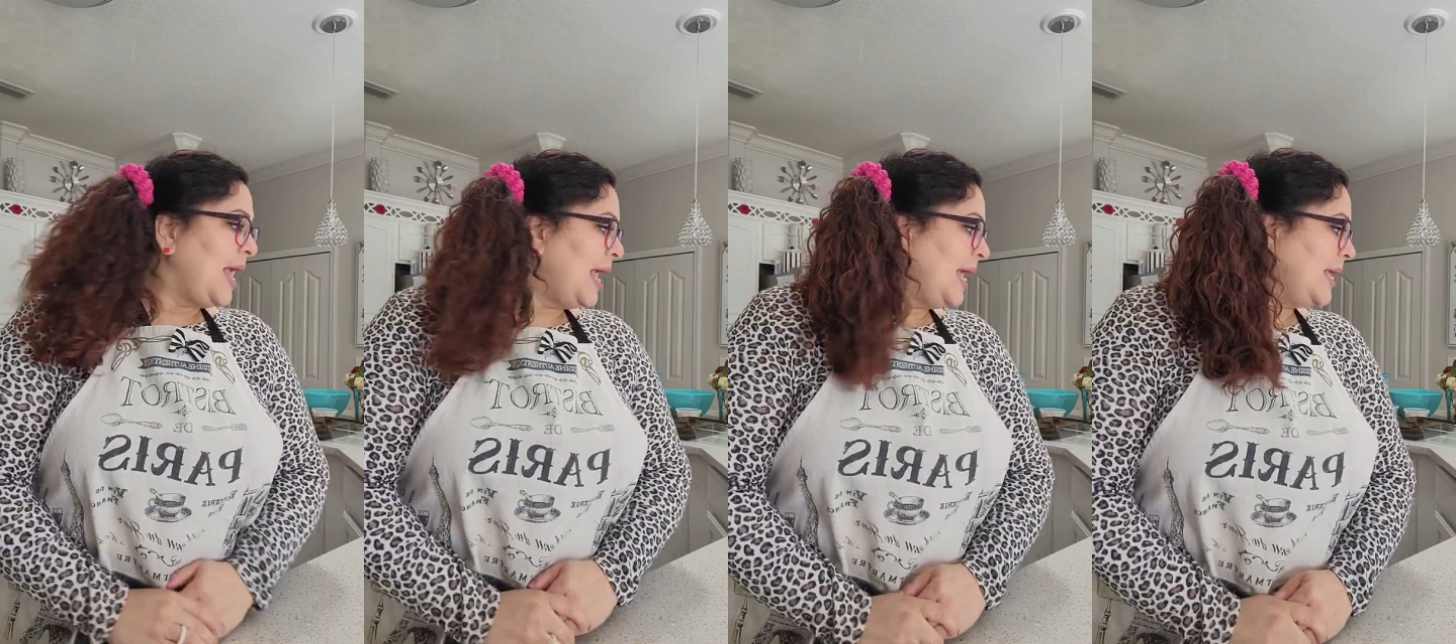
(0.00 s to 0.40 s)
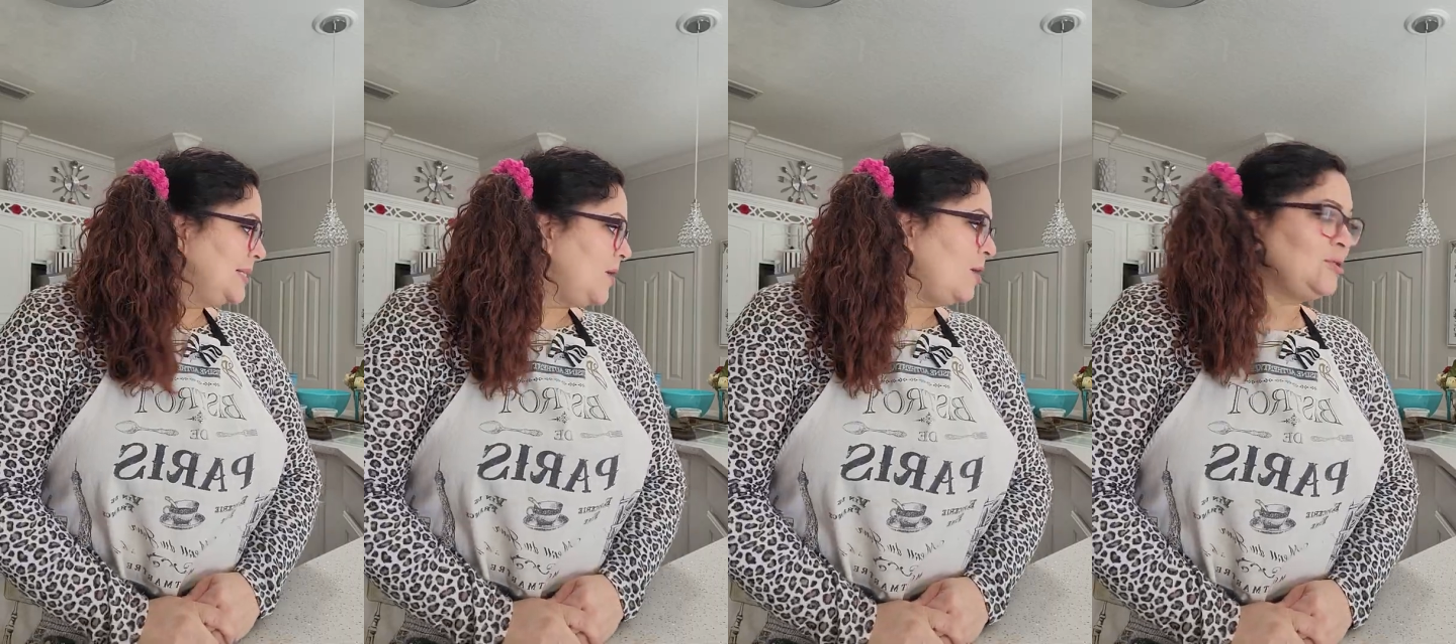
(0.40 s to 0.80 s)

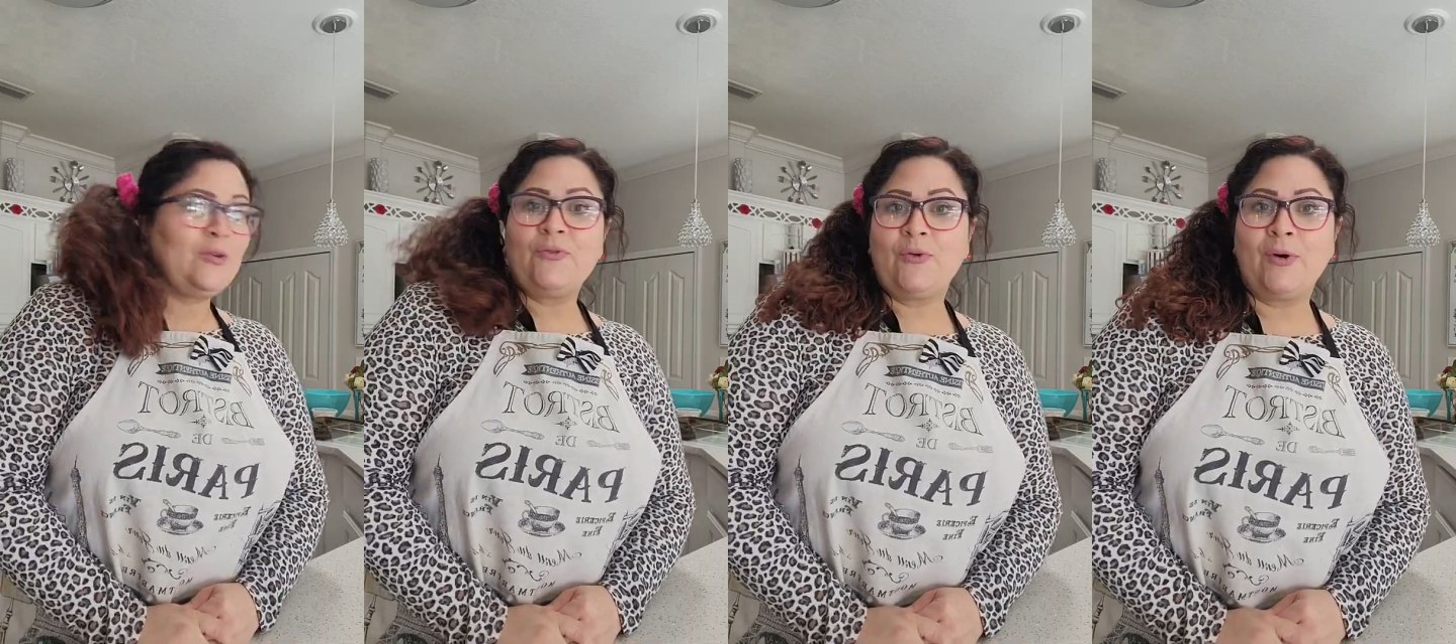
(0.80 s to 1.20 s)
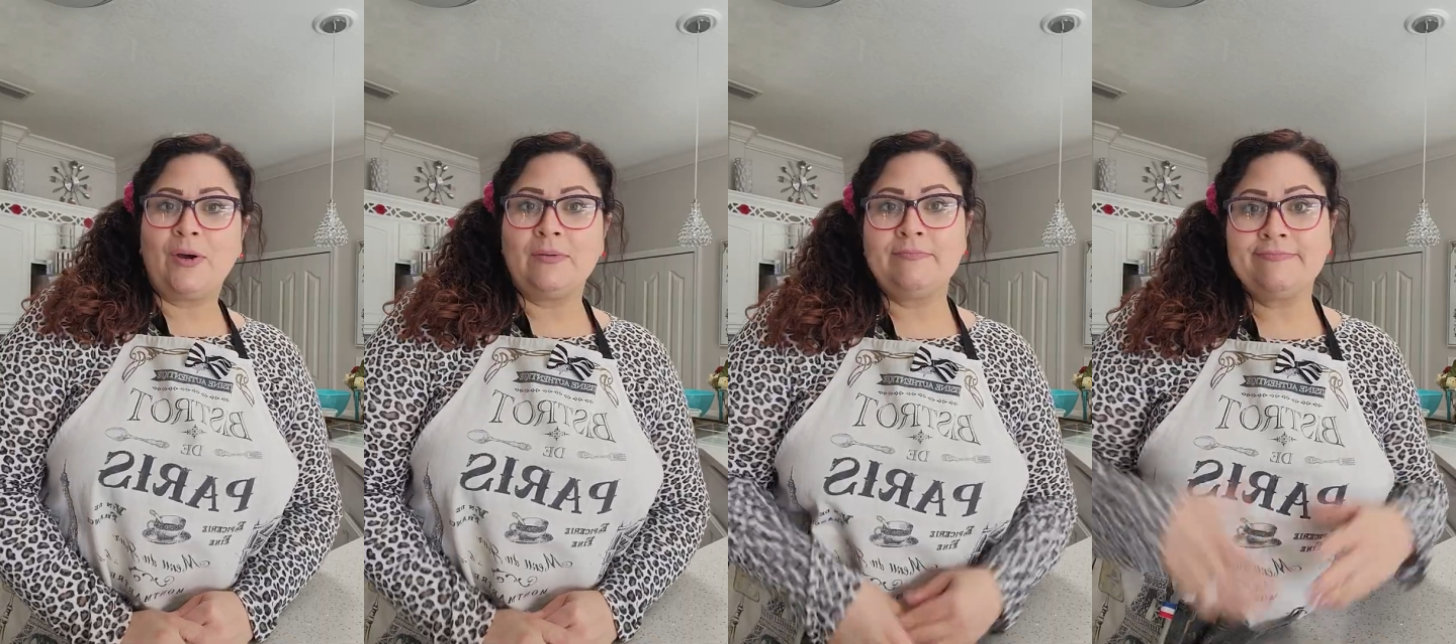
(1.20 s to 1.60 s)
and also
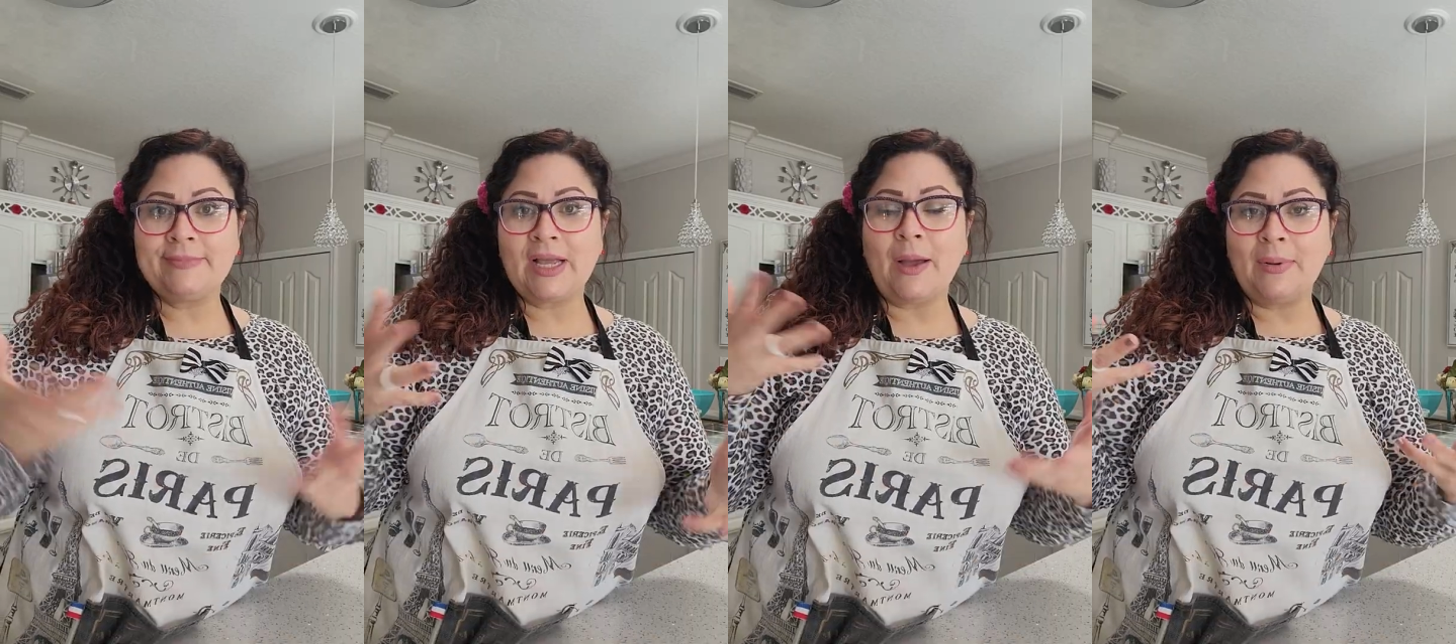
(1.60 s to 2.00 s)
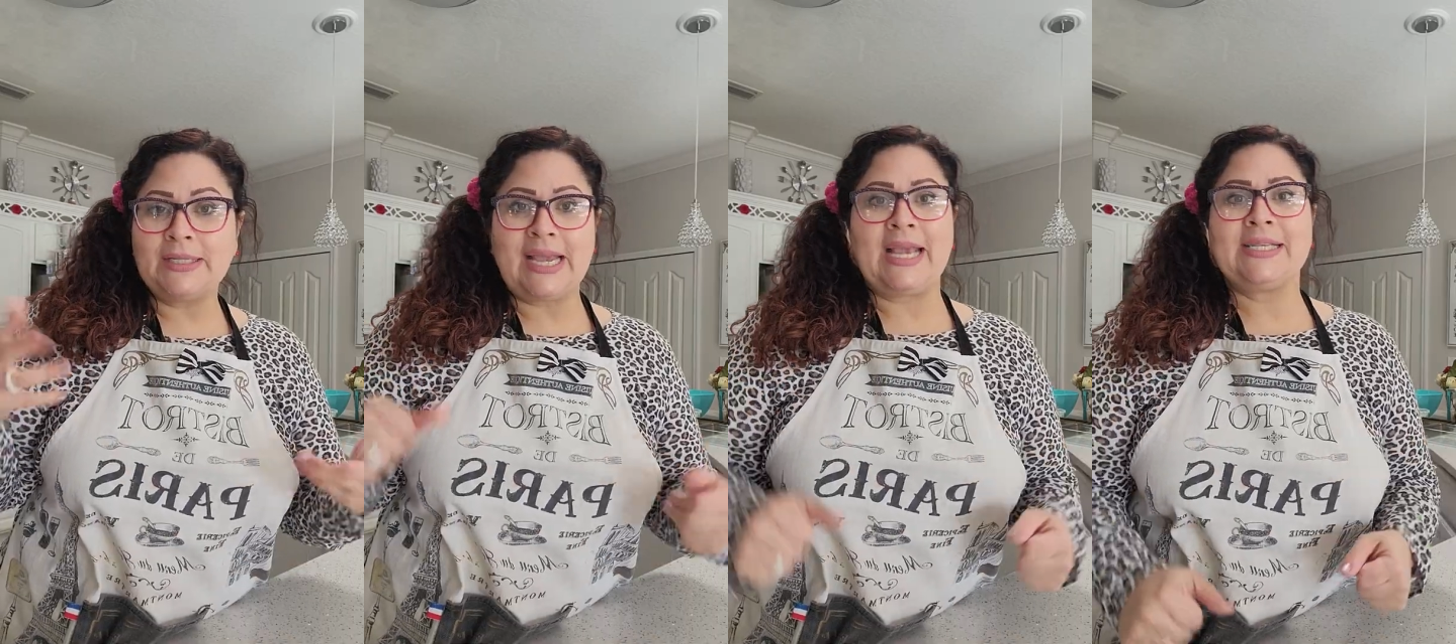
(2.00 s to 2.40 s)
for a couple
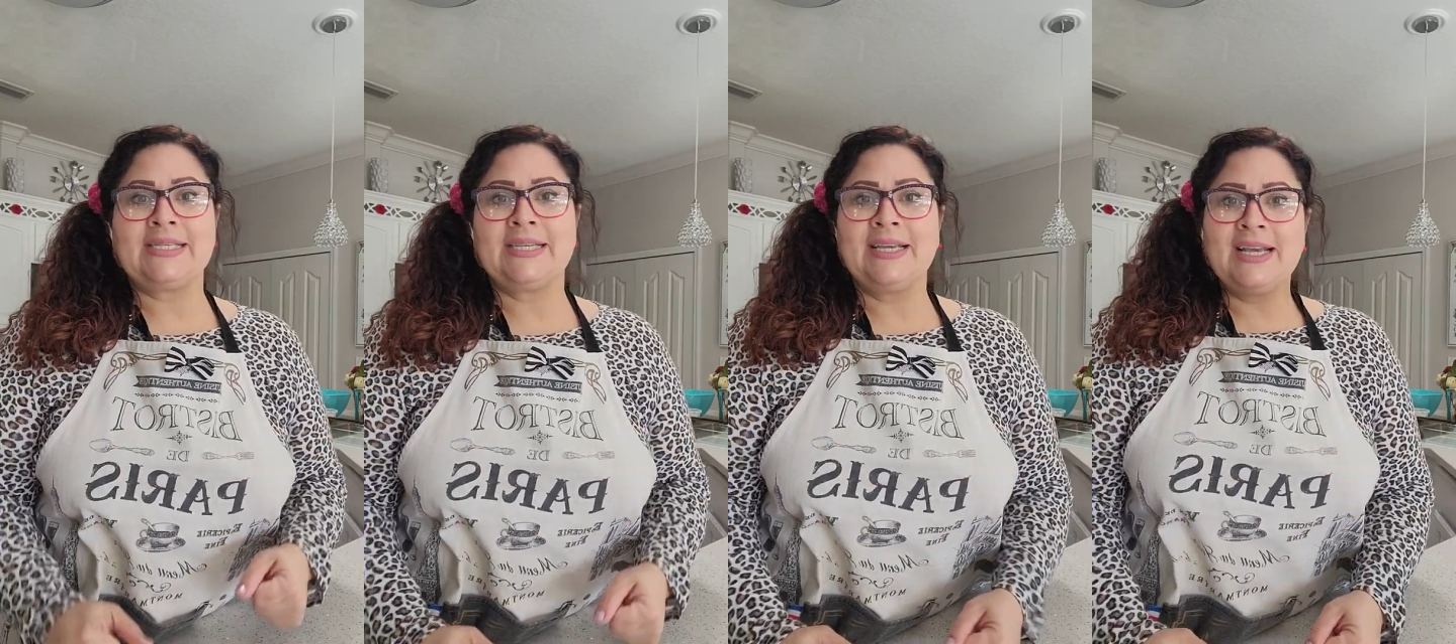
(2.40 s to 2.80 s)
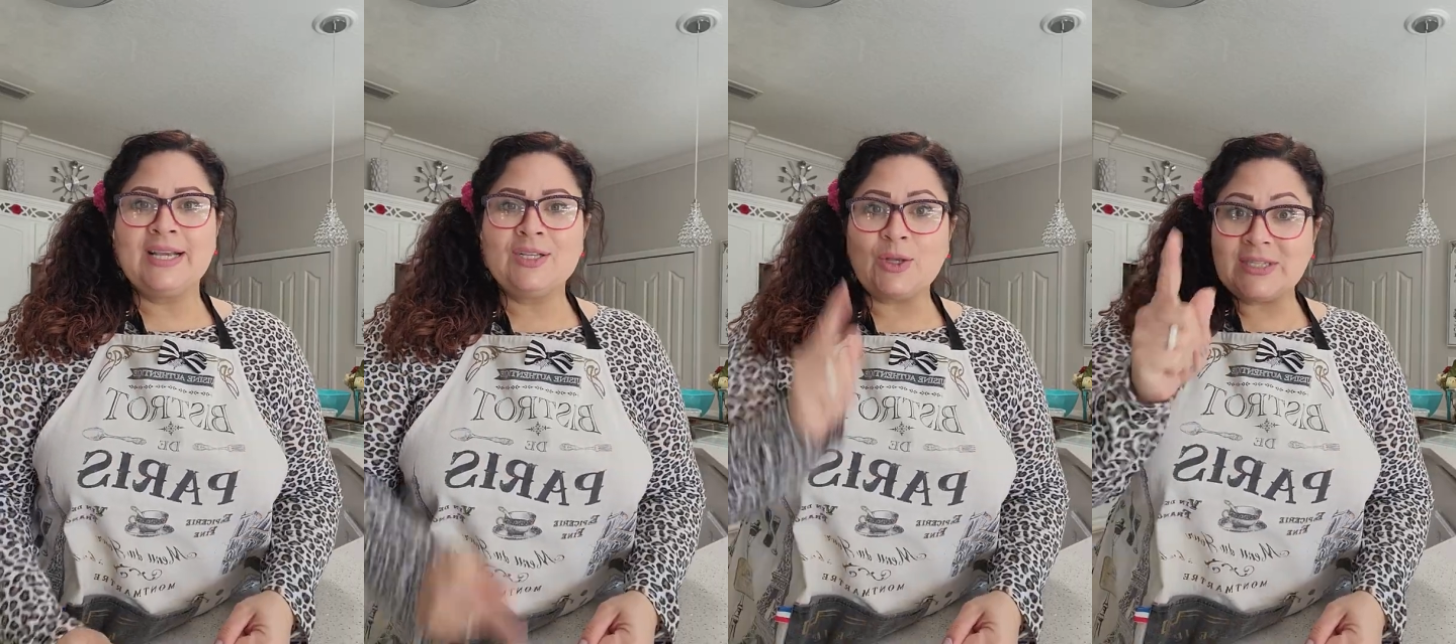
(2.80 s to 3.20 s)
of days.
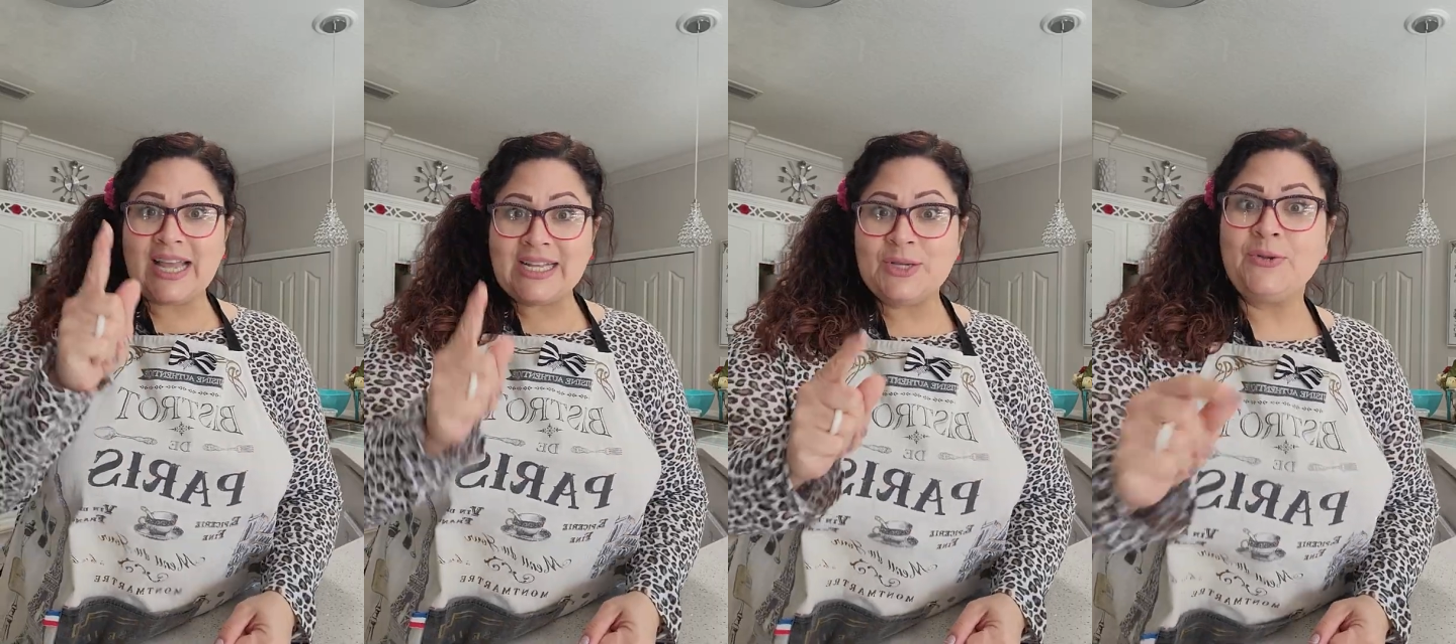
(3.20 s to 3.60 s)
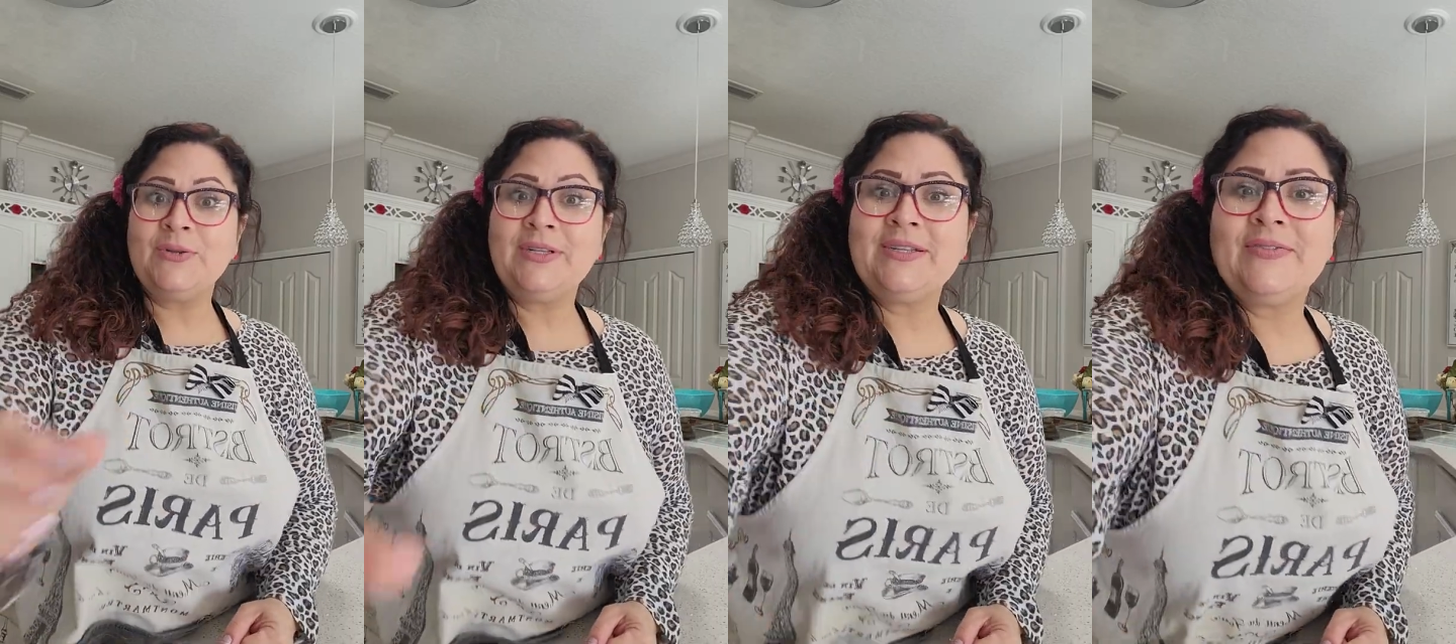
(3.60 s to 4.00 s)
So stay
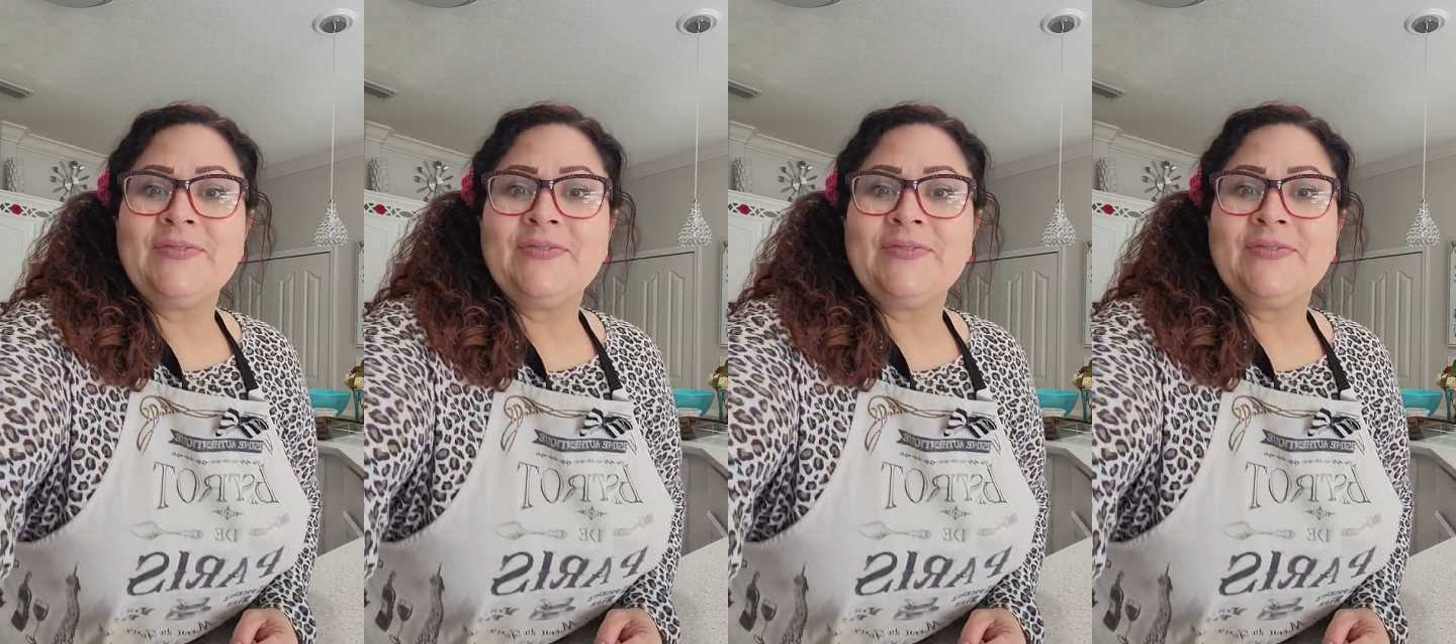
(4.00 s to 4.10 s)
tuned.